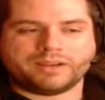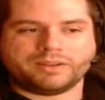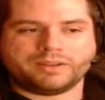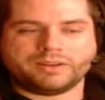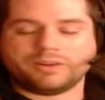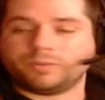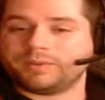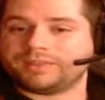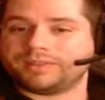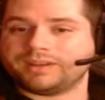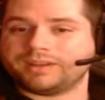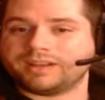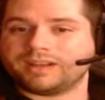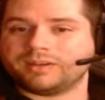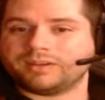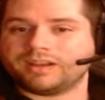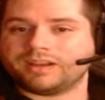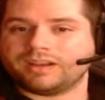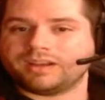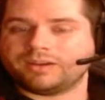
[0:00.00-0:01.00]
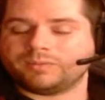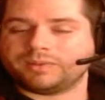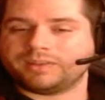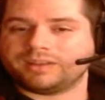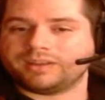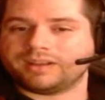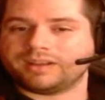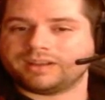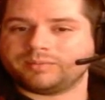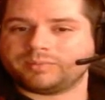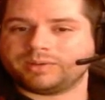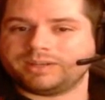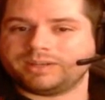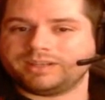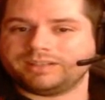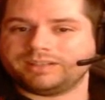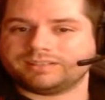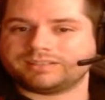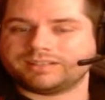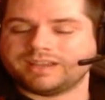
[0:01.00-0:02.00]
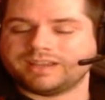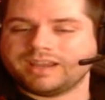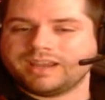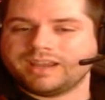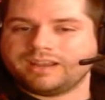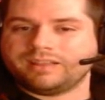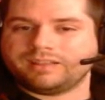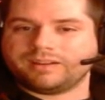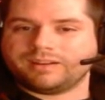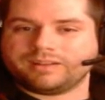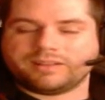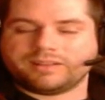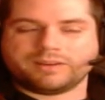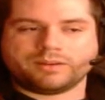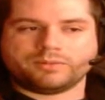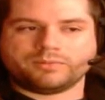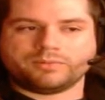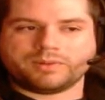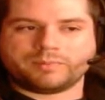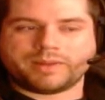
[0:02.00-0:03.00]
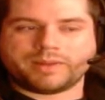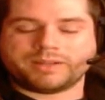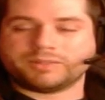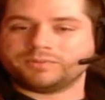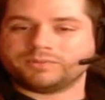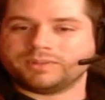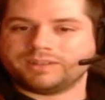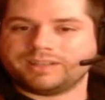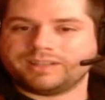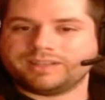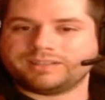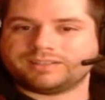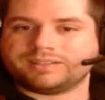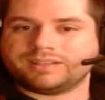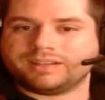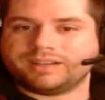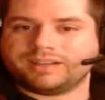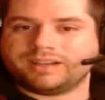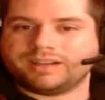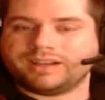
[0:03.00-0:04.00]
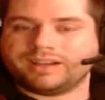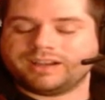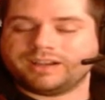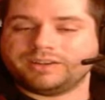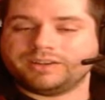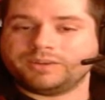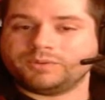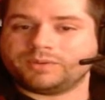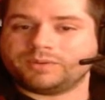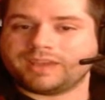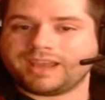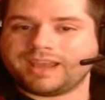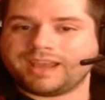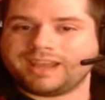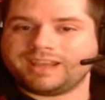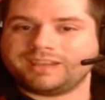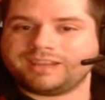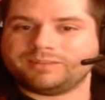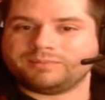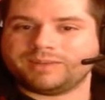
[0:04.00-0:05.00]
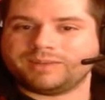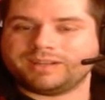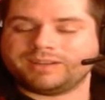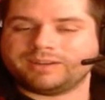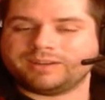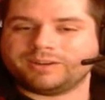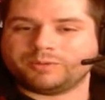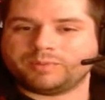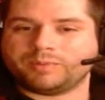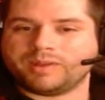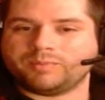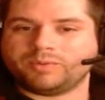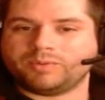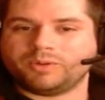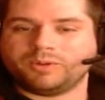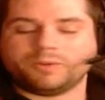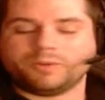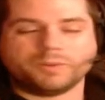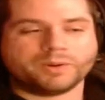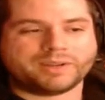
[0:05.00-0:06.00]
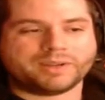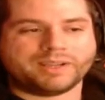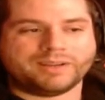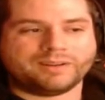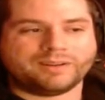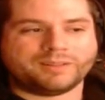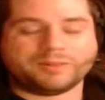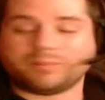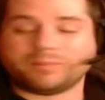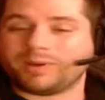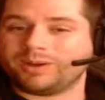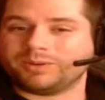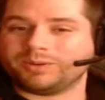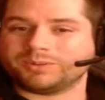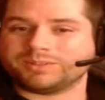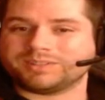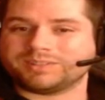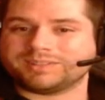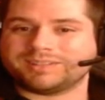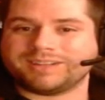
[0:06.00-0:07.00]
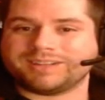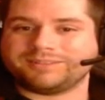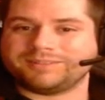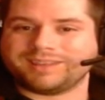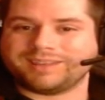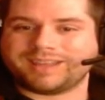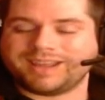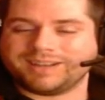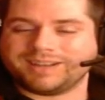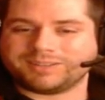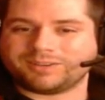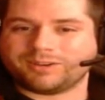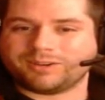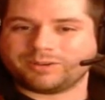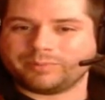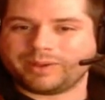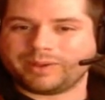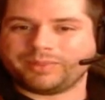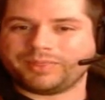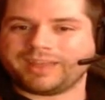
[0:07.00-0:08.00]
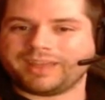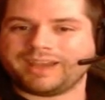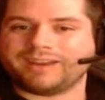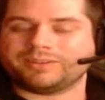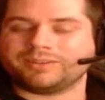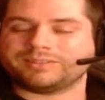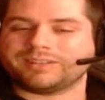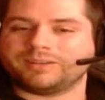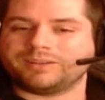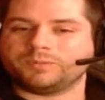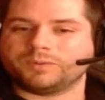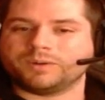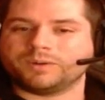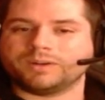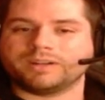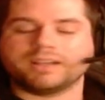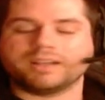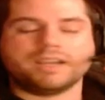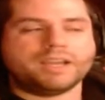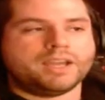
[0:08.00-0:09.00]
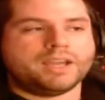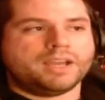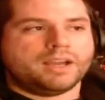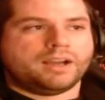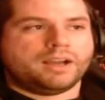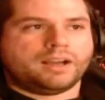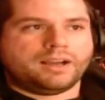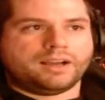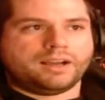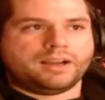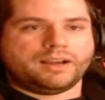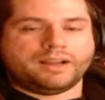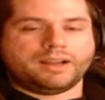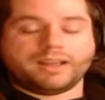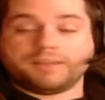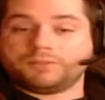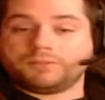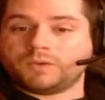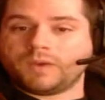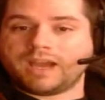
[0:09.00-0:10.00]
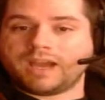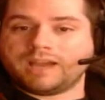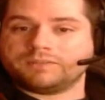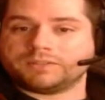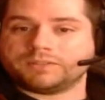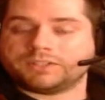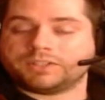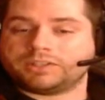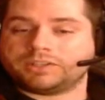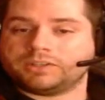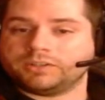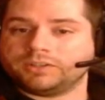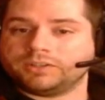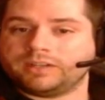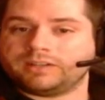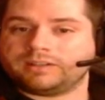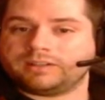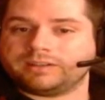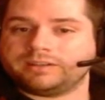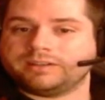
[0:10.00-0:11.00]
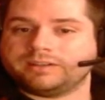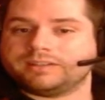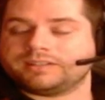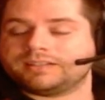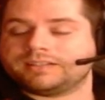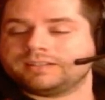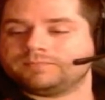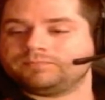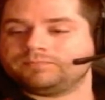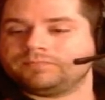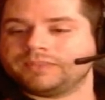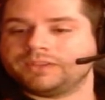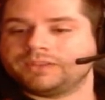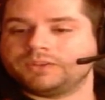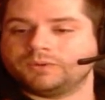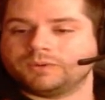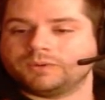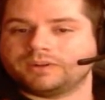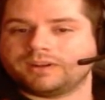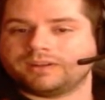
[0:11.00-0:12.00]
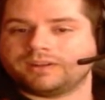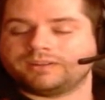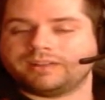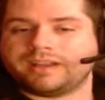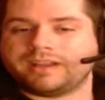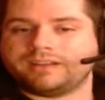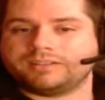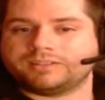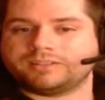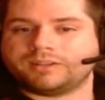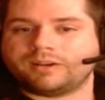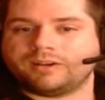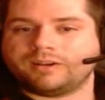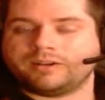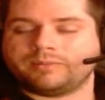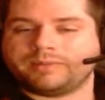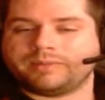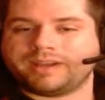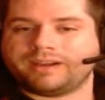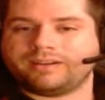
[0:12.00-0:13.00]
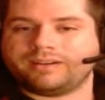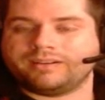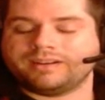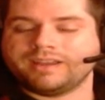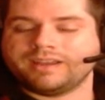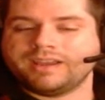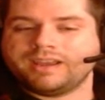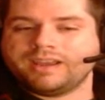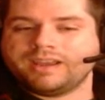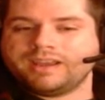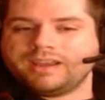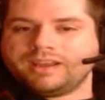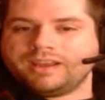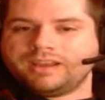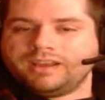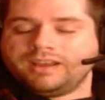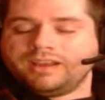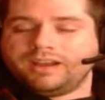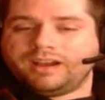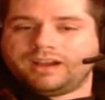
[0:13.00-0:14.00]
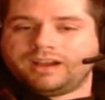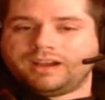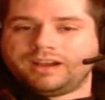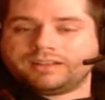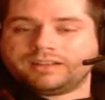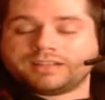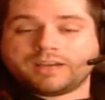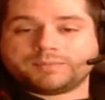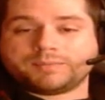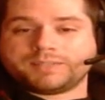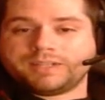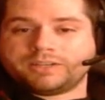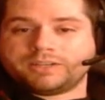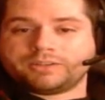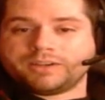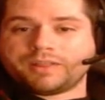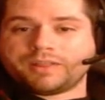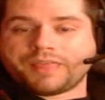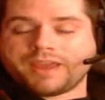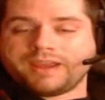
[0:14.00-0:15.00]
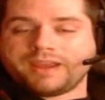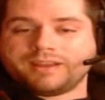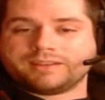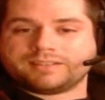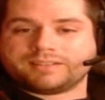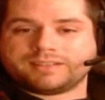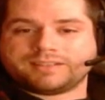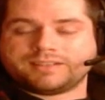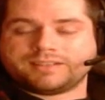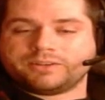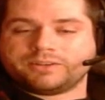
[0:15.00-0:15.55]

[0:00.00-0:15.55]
within companies. They're about to release a new game, and, you know, people working on the models and stuff, they can't talk about that outside work. If you have a security clearance, you are not allowed to talk about top secret things,